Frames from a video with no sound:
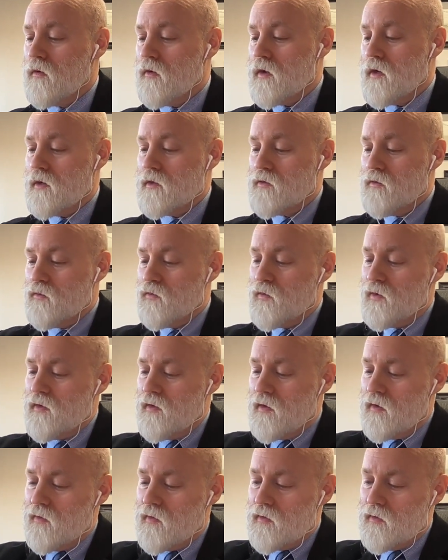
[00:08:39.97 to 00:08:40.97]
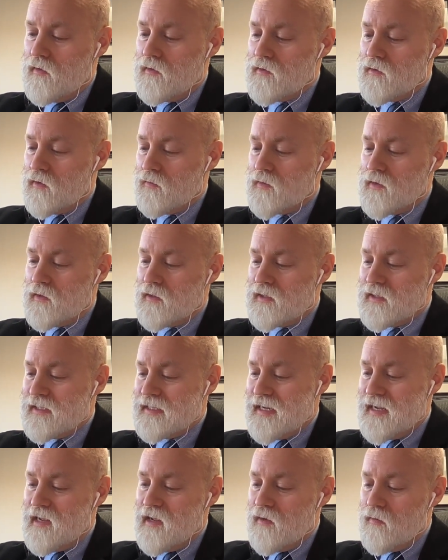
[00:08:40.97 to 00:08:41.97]
Okay, so if we think of it in this terms, the
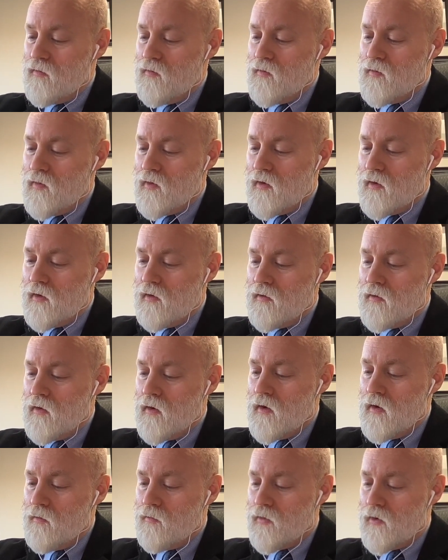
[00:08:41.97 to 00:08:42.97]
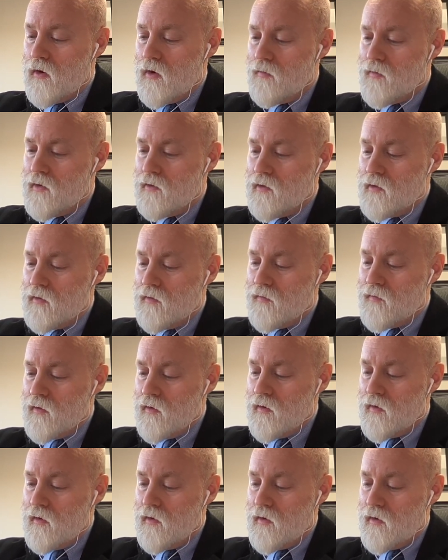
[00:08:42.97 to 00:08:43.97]
same thing, probability of
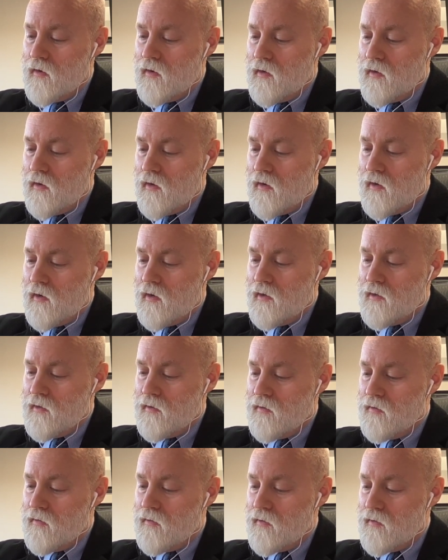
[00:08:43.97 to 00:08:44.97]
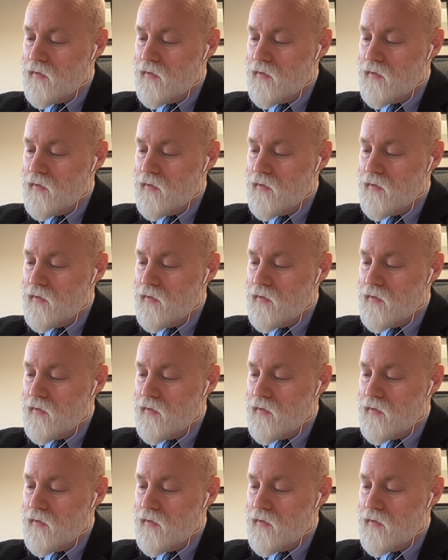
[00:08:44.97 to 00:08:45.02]
an odd